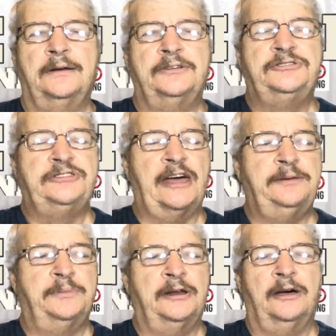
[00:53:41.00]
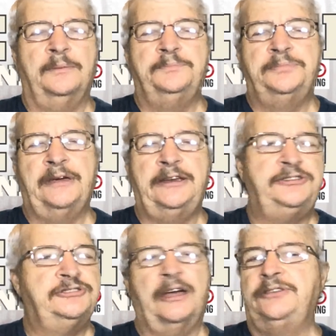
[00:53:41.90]
statement up that he
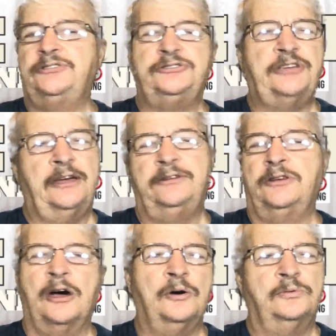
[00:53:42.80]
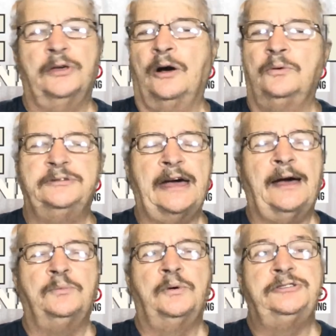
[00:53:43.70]
shakes his head no the whole
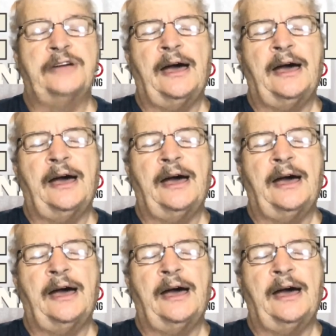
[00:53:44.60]
time, which